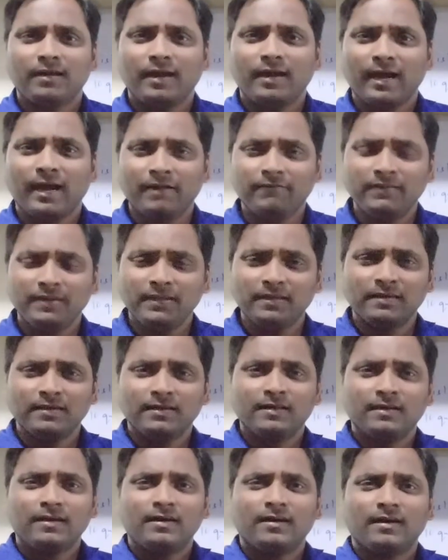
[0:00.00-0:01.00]
having
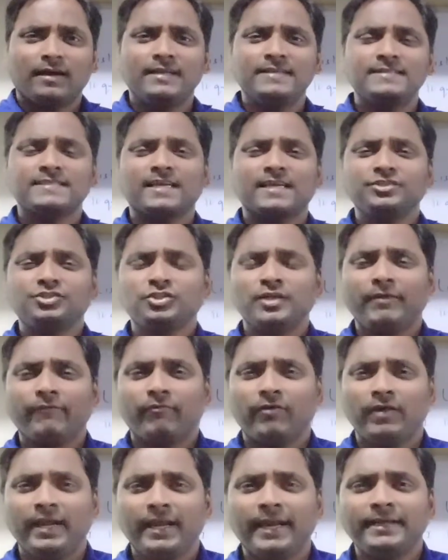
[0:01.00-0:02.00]
a discussion
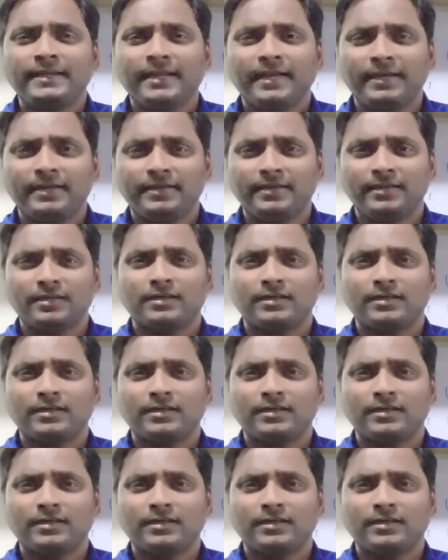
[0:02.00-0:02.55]
related